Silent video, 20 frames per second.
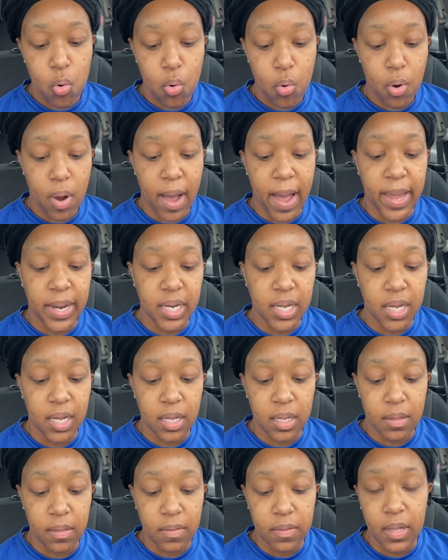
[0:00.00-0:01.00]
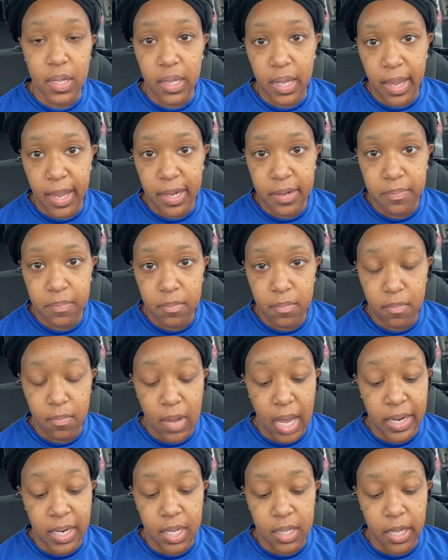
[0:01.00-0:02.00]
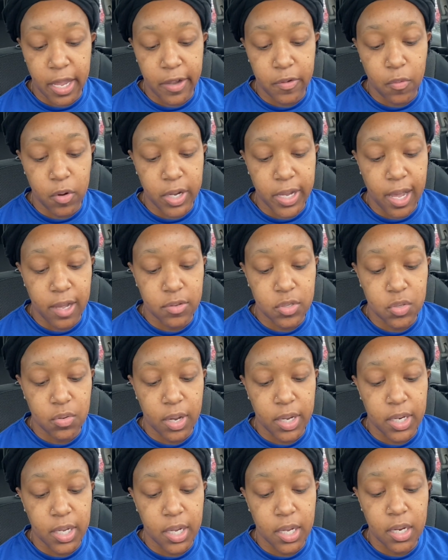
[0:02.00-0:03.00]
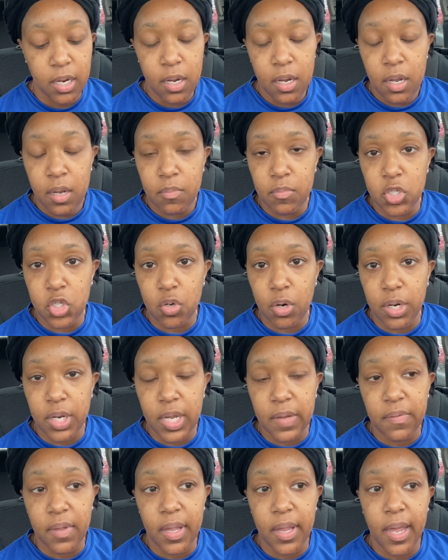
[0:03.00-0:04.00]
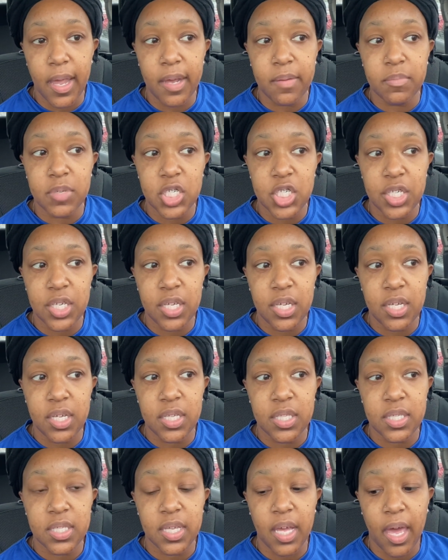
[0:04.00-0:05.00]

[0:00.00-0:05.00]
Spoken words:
I did leg workouts. So I did majority of the leg machines.